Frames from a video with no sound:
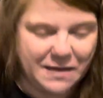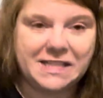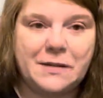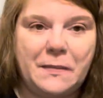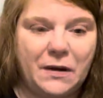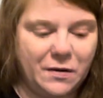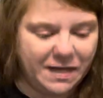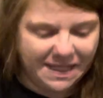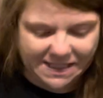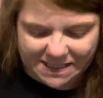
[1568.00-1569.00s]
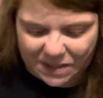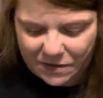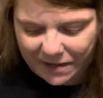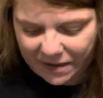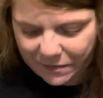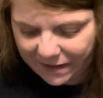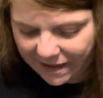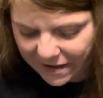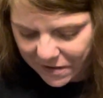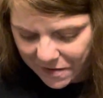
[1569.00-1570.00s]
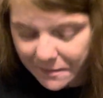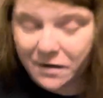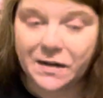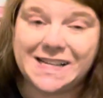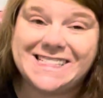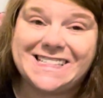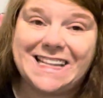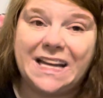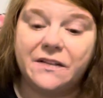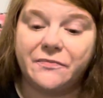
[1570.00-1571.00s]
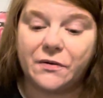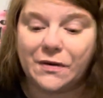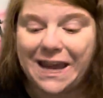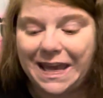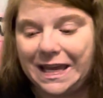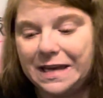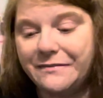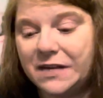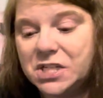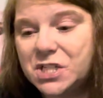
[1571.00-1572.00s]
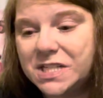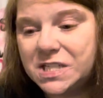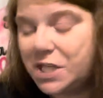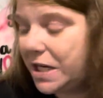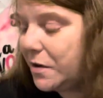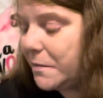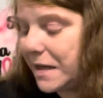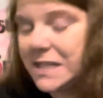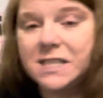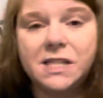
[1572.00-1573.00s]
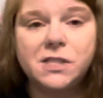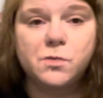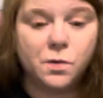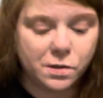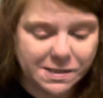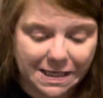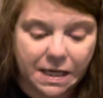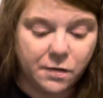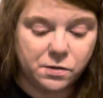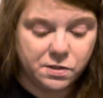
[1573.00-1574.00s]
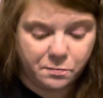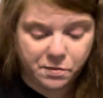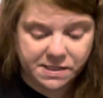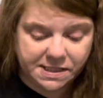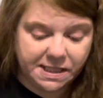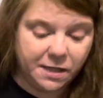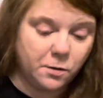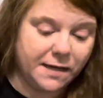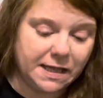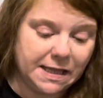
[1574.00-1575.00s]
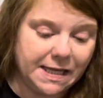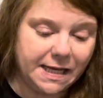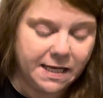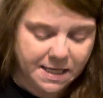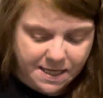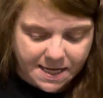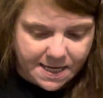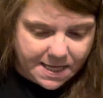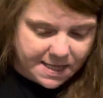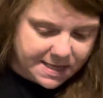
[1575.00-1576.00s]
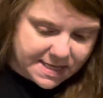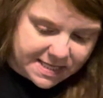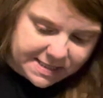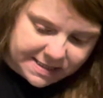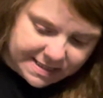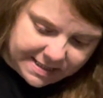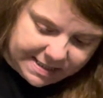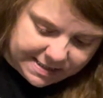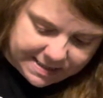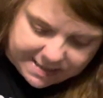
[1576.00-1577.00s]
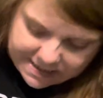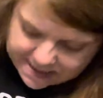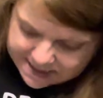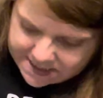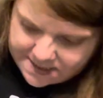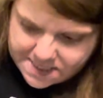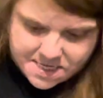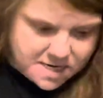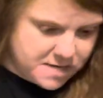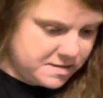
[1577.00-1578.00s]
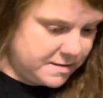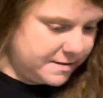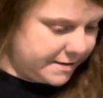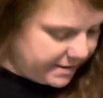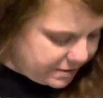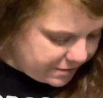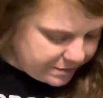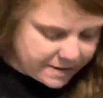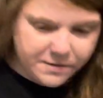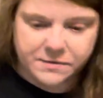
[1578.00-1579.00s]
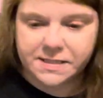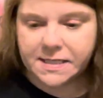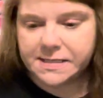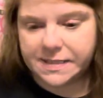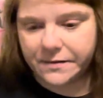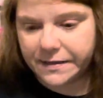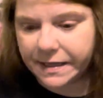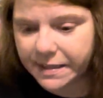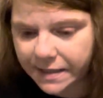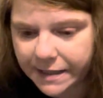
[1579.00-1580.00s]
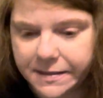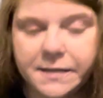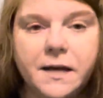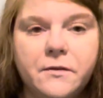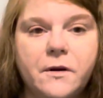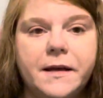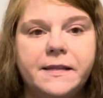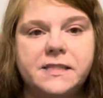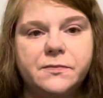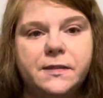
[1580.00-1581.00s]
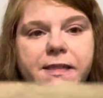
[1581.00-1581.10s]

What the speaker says: America. So here we go. America is slated for a finish this year because it is words and it goes pretty quickly. This is done on, who knows, because there again, I did not write this one